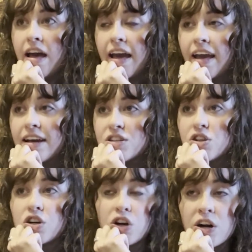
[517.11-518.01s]
and
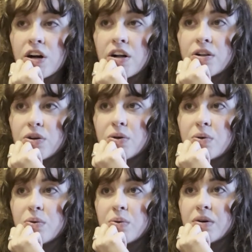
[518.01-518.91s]
a girl
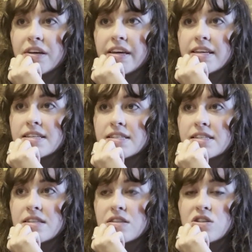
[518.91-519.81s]
who is
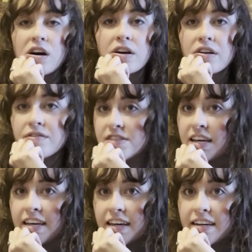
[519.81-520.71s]
the daughter of
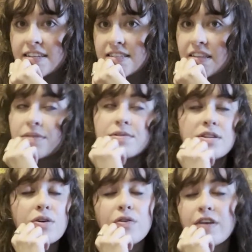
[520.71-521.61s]
psychics, lives in
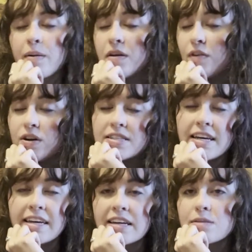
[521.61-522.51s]
a family of all
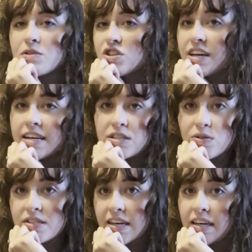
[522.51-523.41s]
psychics, but she has no
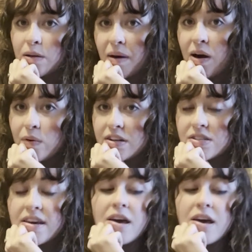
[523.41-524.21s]
psychic powers.